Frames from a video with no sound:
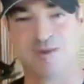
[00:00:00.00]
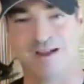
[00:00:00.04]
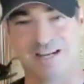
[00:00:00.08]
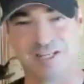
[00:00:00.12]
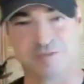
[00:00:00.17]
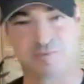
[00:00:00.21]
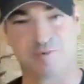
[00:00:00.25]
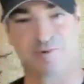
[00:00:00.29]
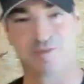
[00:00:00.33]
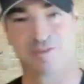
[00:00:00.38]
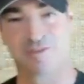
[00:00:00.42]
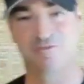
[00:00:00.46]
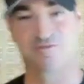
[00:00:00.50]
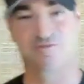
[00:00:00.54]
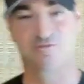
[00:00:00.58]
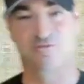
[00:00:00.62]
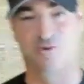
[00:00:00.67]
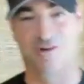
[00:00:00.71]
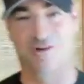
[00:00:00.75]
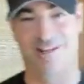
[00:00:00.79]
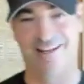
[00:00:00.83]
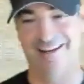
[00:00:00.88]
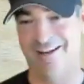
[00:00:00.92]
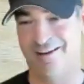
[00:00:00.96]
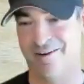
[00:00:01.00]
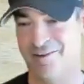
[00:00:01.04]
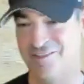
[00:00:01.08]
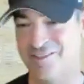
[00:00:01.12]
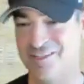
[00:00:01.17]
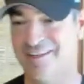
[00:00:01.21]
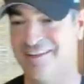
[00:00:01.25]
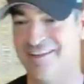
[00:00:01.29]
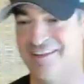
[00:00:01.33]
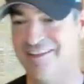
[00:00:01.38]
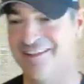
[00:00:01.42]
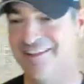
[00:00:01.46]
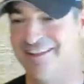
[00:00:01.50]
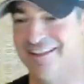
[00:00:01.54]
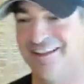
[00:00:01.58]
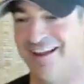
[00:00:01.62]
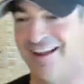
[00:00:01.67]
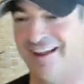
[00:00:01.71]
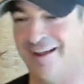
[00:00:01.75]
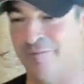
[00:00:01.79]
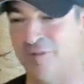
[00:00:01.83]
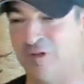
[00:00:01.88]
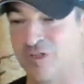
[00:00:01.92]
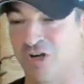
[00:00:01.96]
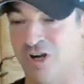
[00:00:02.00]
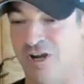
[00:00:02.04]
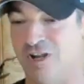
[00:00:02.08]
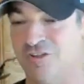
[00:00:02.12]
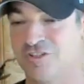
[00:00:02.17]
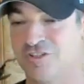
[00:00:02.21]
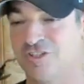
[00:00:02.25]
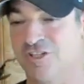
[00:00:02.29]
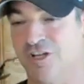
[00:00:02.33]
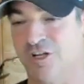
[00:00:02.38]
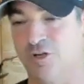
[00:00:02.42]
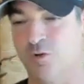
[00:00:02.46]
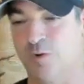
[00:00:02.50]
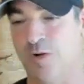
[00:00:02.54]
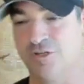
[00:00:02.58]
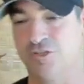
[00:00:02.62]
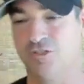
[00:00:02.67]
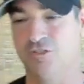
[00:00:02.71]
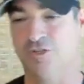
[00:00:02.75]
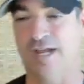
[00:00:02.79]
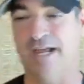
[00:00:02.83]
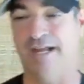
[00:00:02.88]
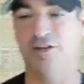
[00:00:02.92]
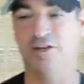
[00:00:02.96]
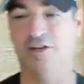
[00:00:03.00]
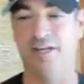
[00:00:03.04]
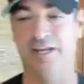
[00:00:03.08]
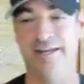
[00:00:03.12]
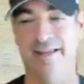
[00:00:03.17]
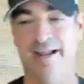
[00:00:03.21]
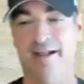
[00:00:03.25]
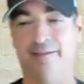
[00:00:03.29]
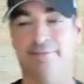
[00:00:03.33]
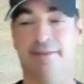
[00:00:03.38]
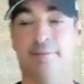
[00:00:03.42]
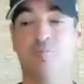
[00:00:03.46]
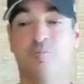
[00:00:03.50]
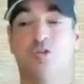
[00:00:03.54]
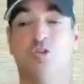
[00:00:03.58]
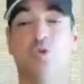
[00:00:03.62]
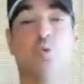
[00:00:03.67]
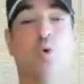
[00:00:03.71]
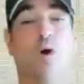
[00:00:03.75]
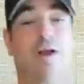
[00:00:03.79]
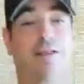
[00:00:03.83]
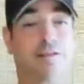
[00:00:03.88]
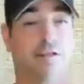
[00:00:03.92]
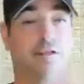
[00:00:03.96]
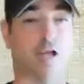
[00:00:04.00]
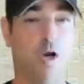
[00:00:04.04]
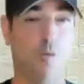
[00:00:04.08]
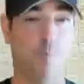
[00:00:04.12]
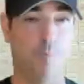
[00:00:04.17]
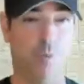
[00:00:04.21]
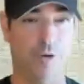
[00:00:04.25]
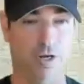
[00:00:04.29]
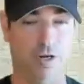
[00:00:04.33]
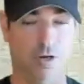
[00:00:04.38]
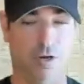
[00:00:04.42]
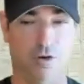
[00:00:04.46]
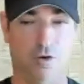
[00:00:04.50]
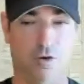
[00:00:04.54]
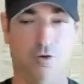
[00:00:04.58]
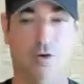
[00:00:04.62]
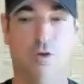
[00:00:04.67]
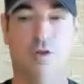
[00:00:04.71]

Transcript: has been on this for 48 hours. But Charles is a good question. So how do you connect them to Ylopo